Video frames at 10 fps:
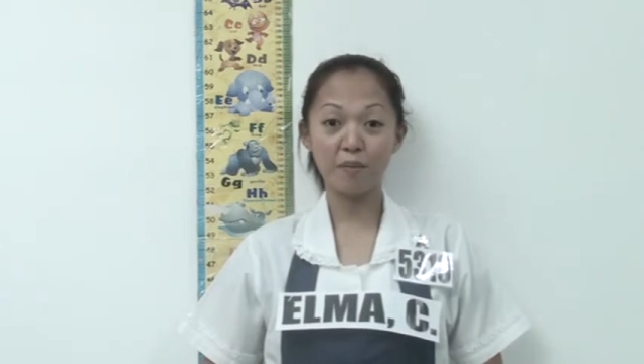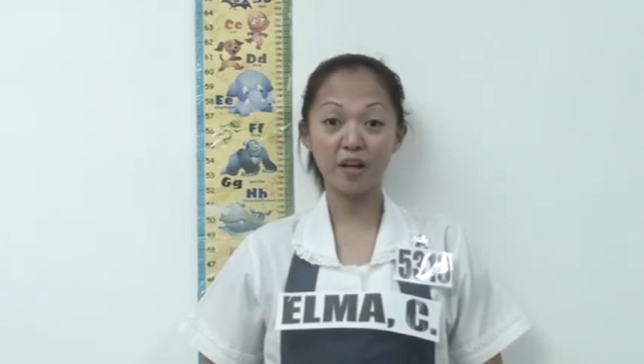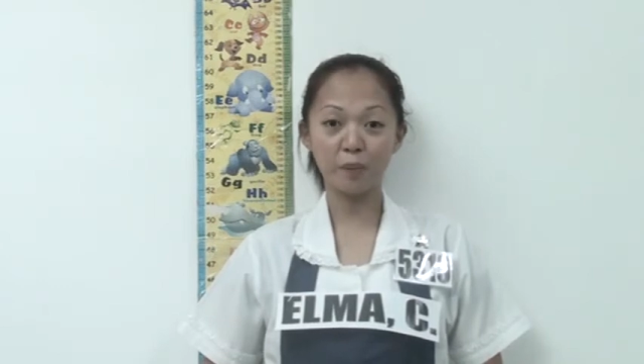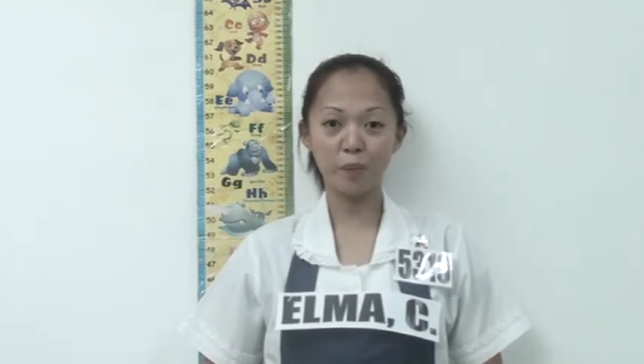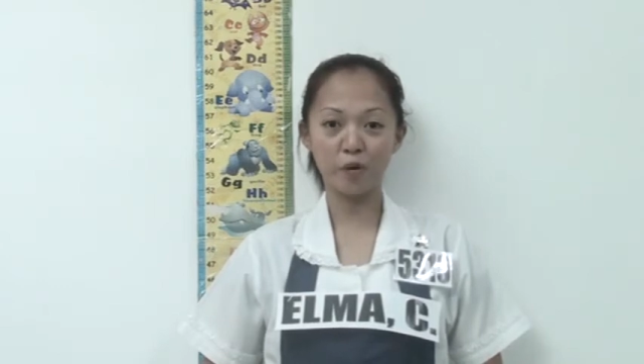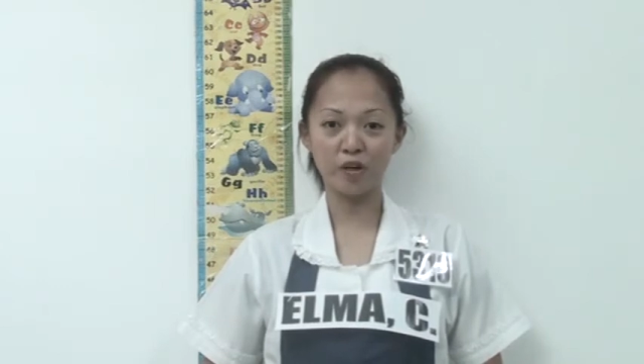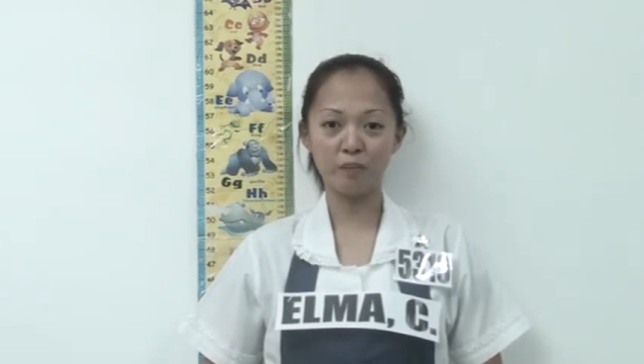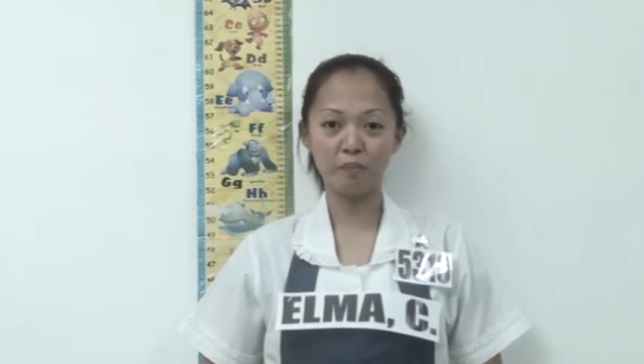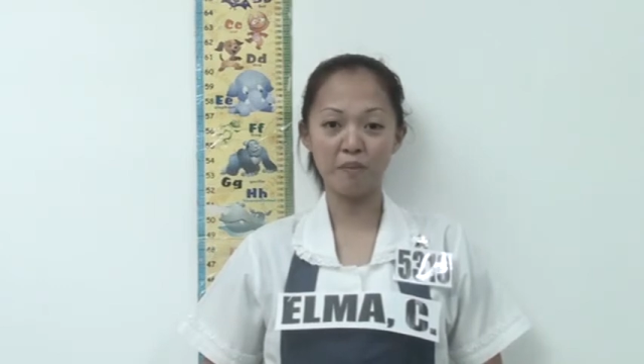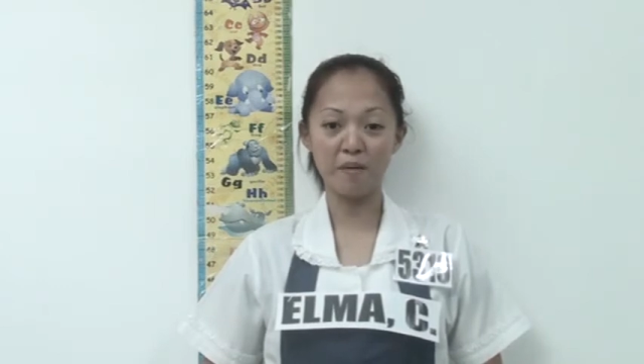milk
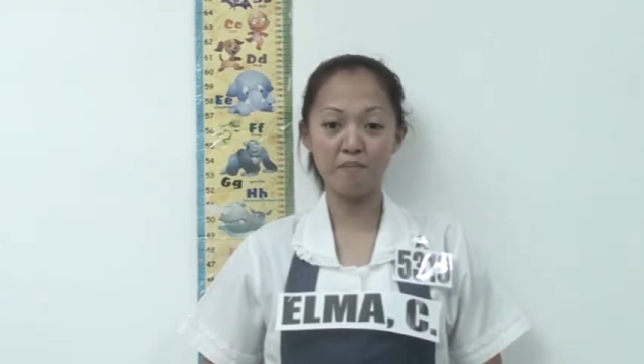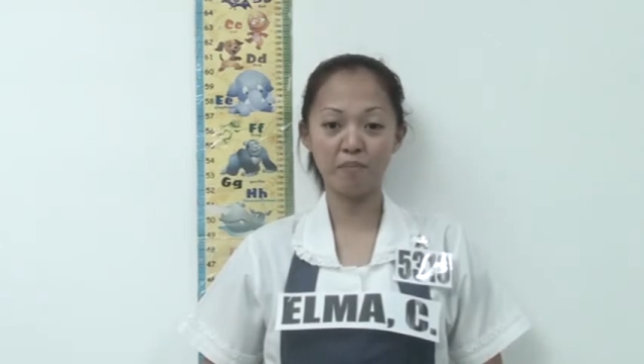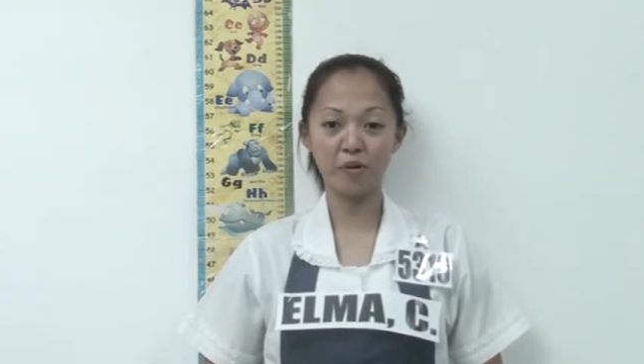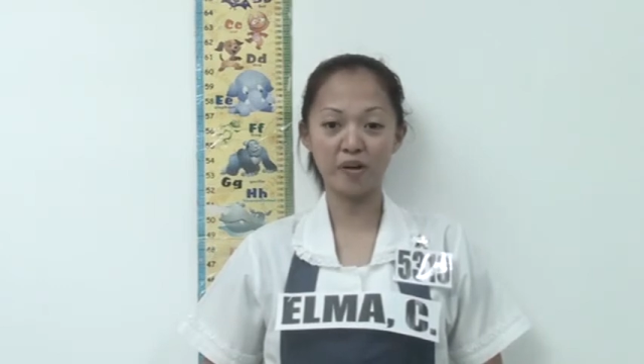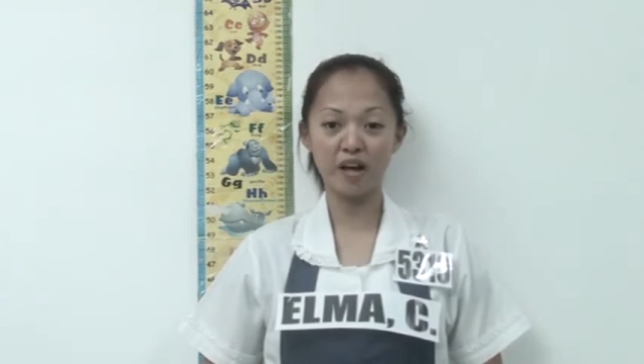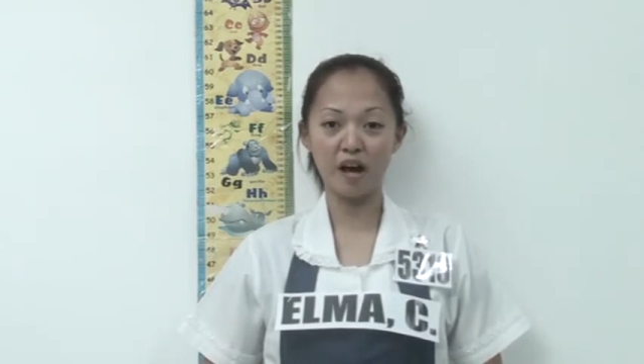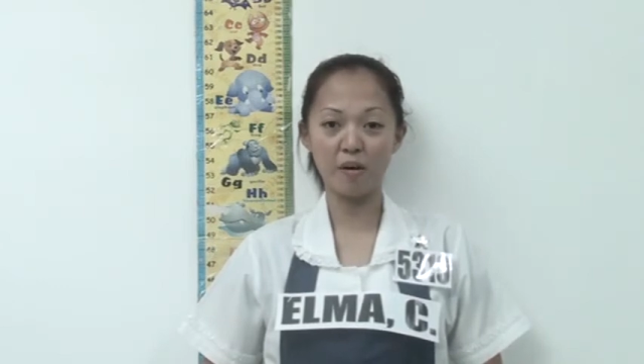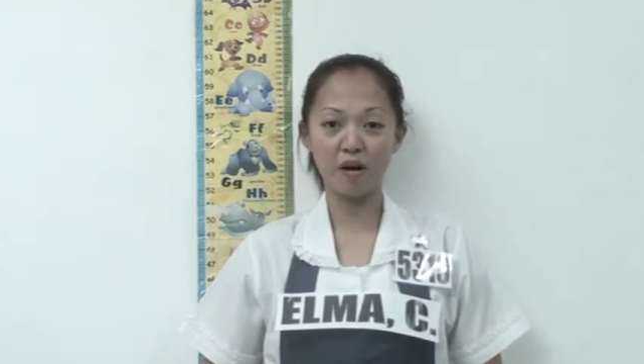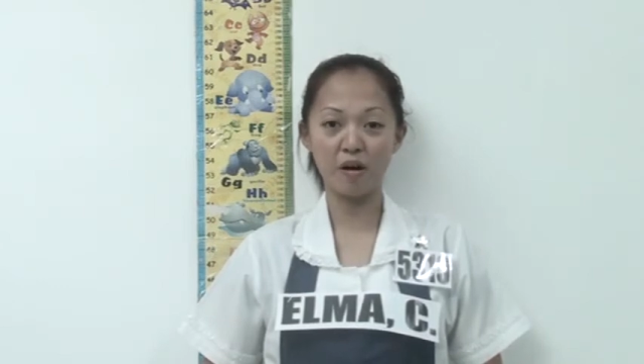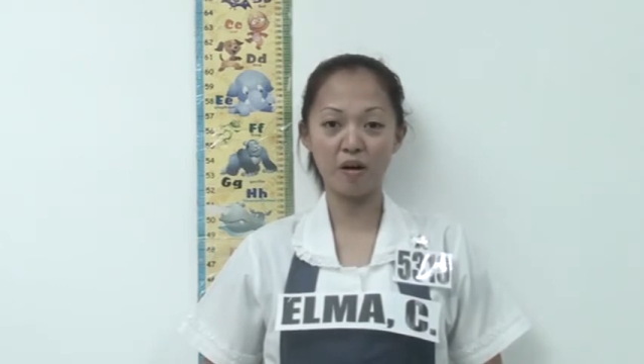for the
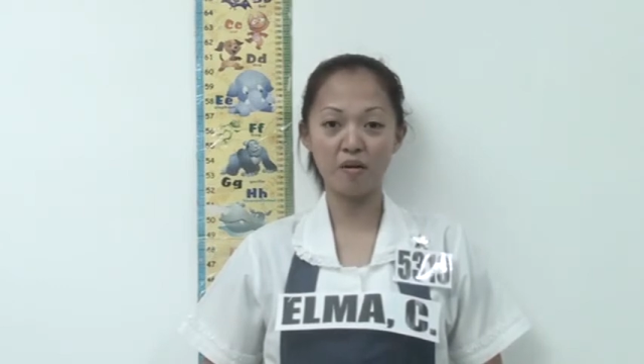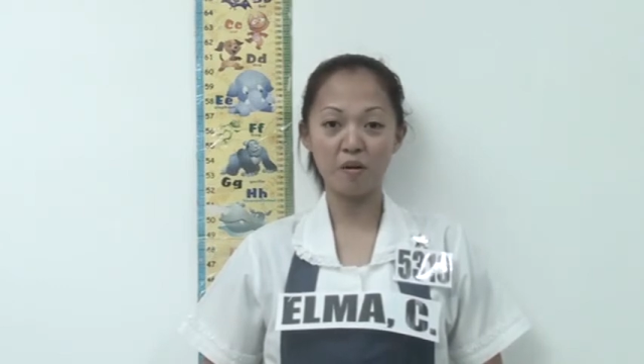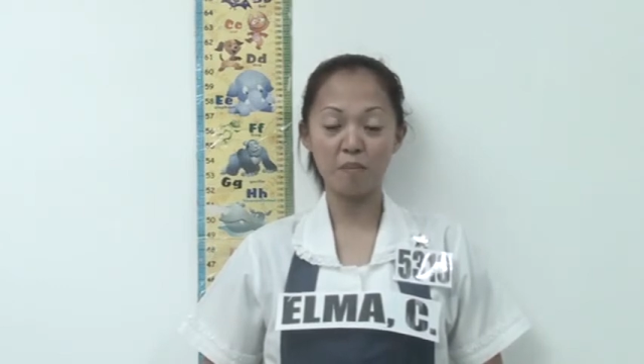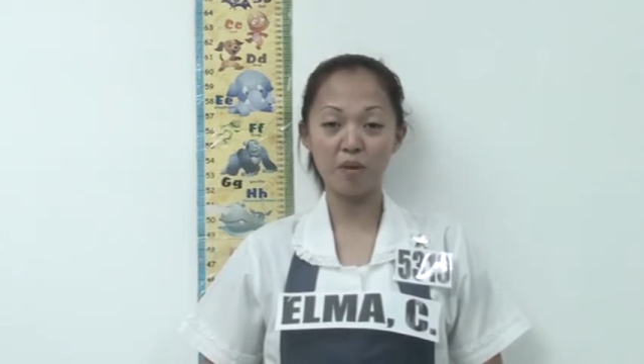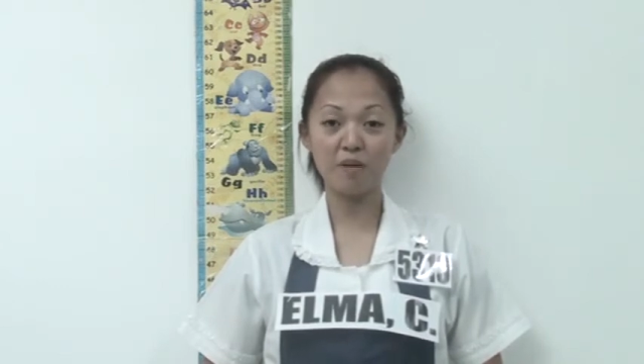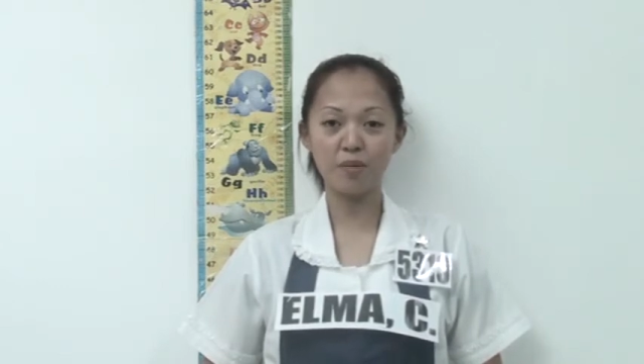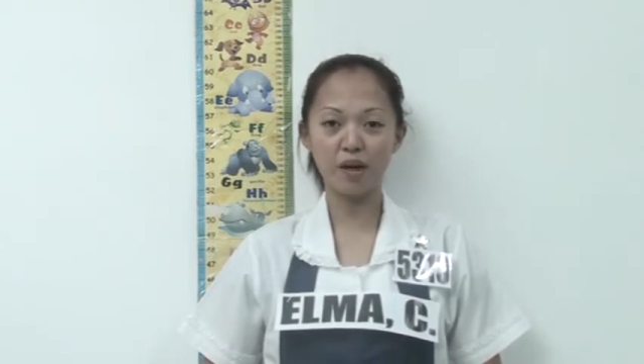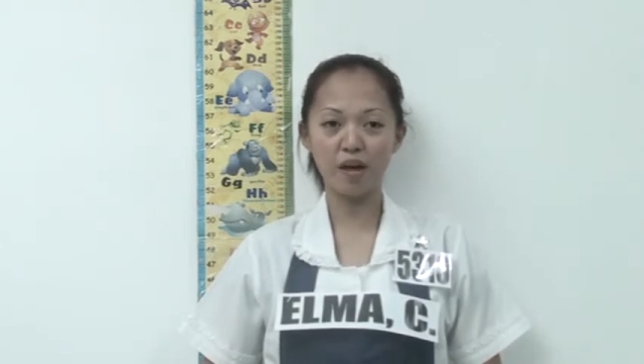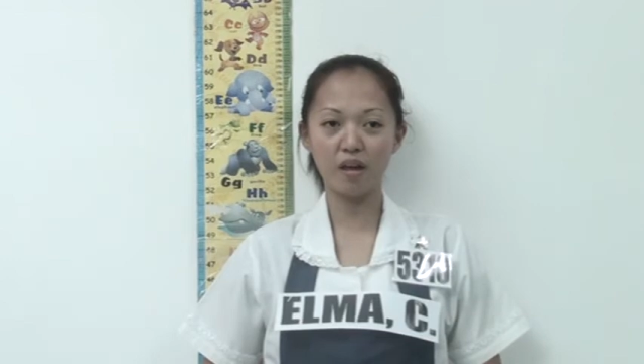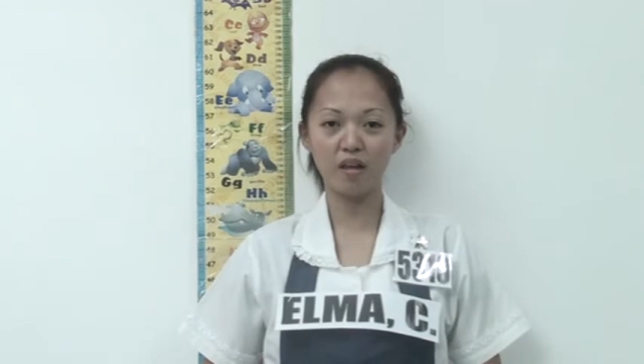
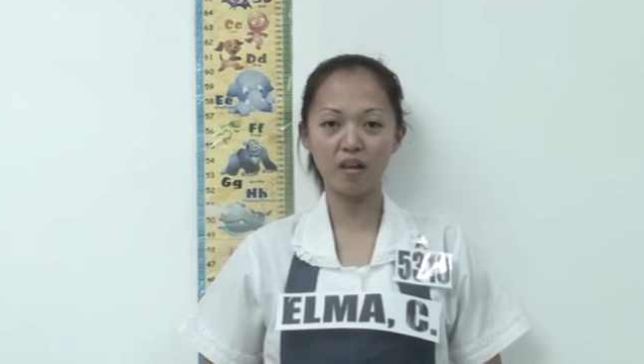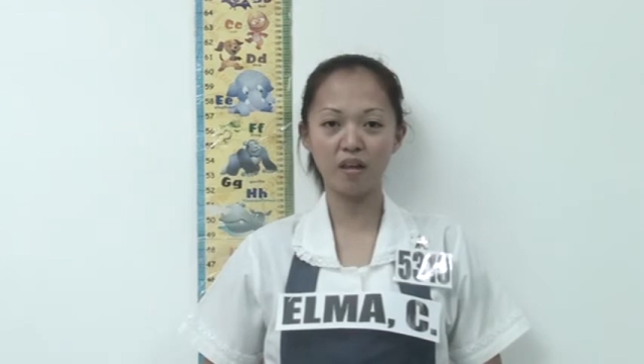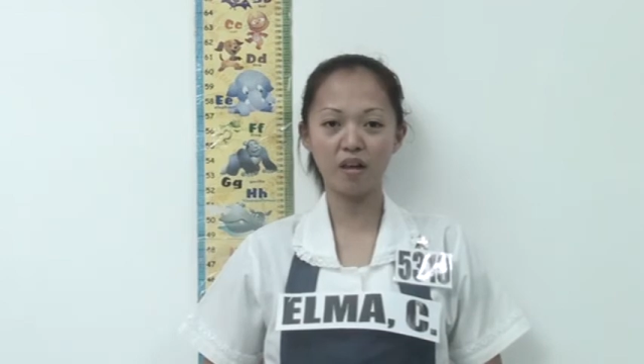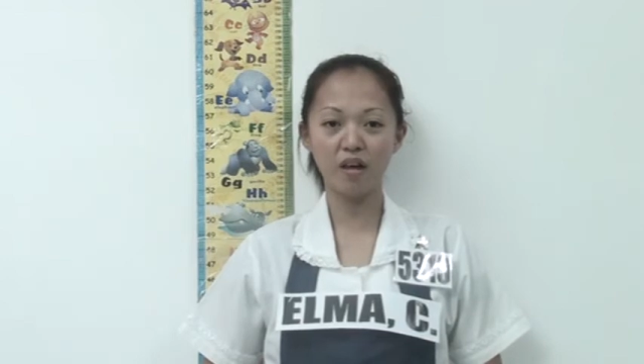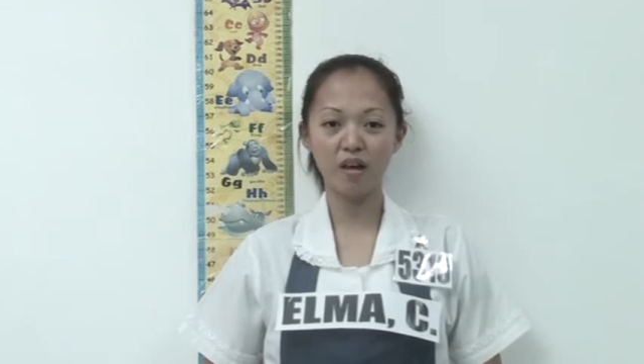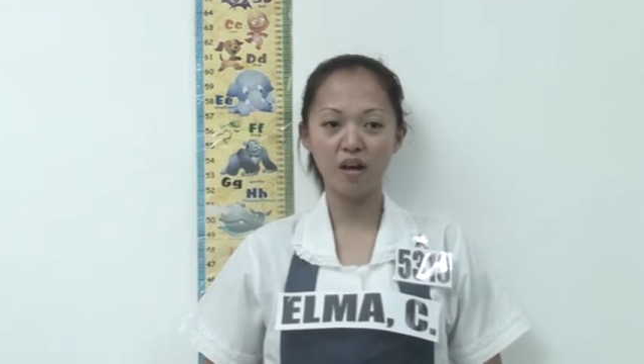baby, and